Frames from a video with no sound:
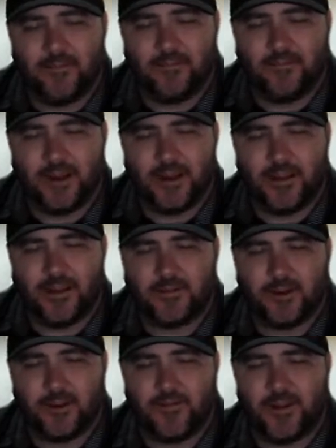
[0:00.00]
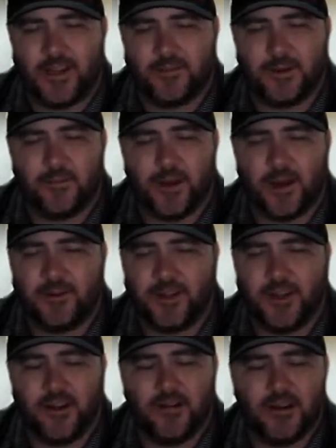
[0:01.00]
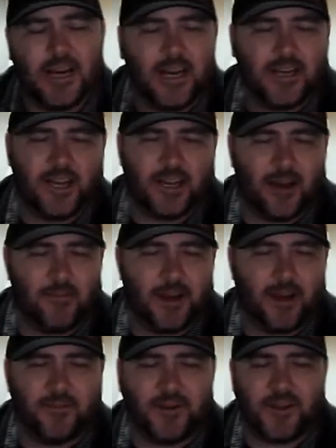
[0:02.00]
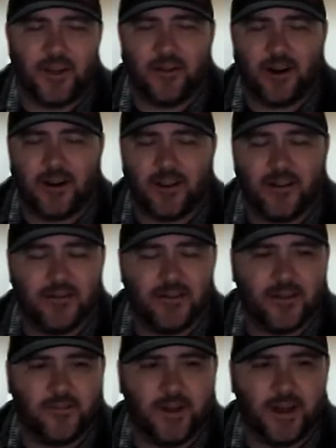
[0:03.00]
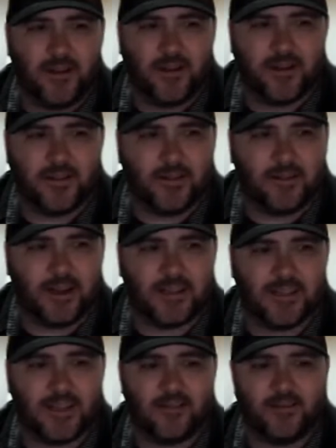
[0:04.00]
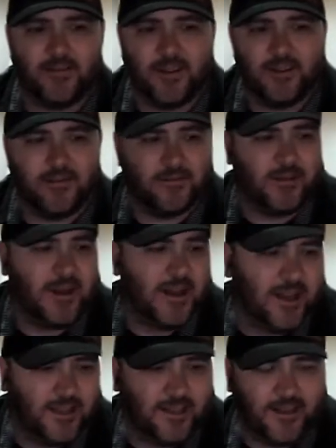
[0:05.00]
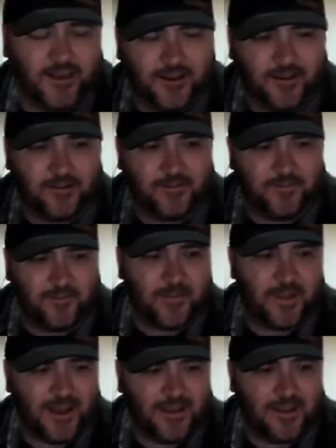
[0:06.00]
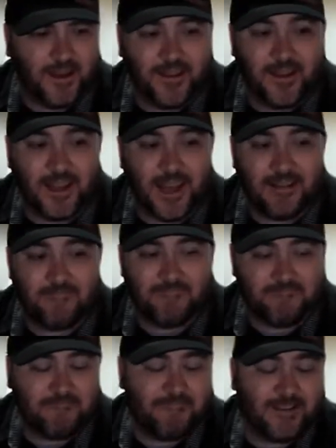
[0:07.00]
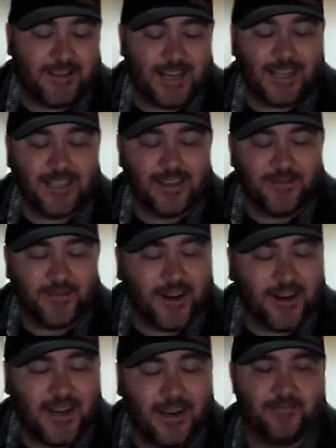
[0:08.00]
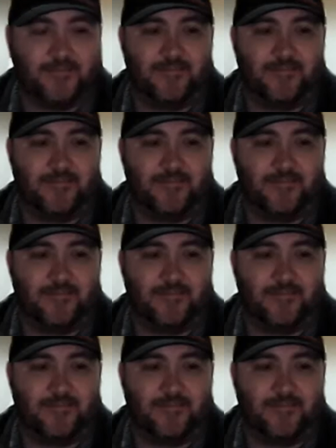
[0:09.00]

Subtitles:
you just want to go Facebook Beyond Bushido, check out Beyond Bushido on YouTube and also on Rat Salad Review. So other than that, that's it for right now.